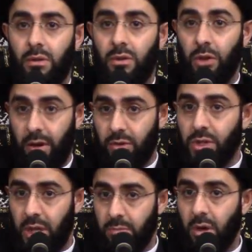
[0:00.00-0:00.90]
Do you ever
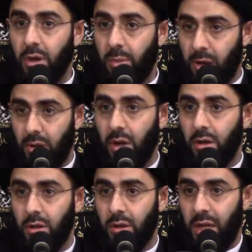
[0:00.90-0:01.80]
see him talk about
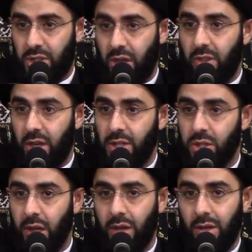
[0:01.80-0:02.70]
luck and say that
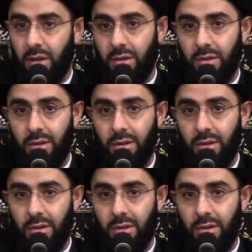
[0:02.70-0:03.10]
he's lucky?